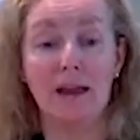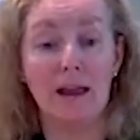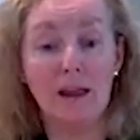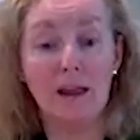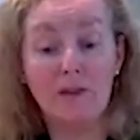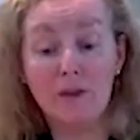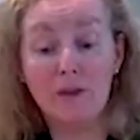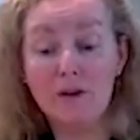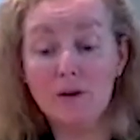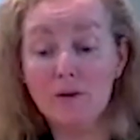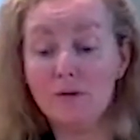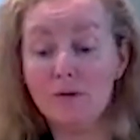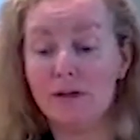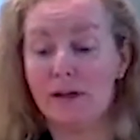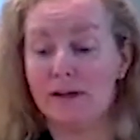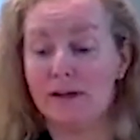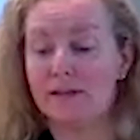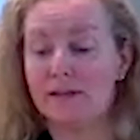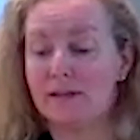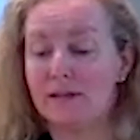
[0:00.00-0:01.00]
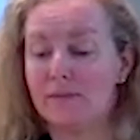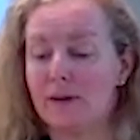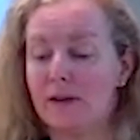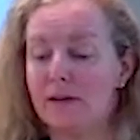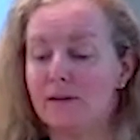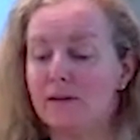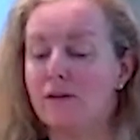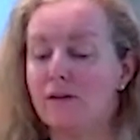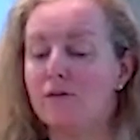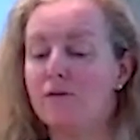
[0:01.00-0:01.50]
In the New
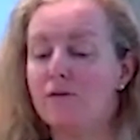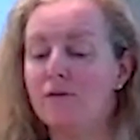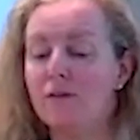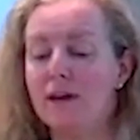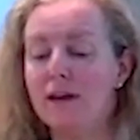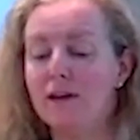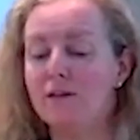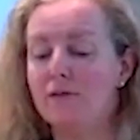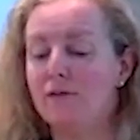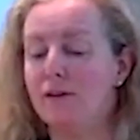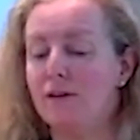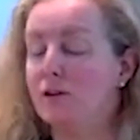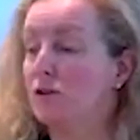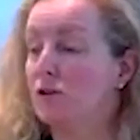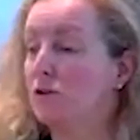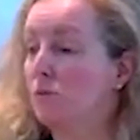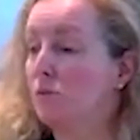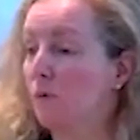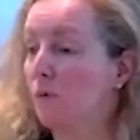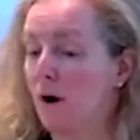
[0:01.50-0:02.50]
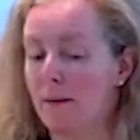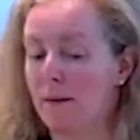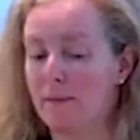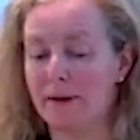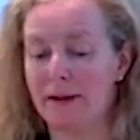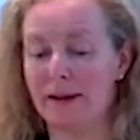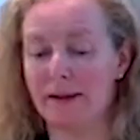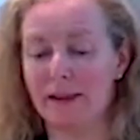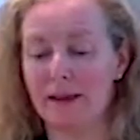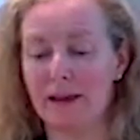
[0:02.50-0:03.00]
Testament, the fig features
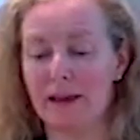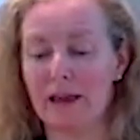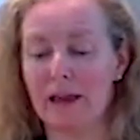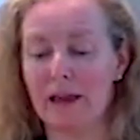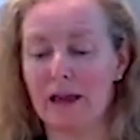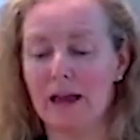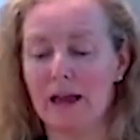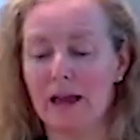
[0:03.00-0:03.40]
prominently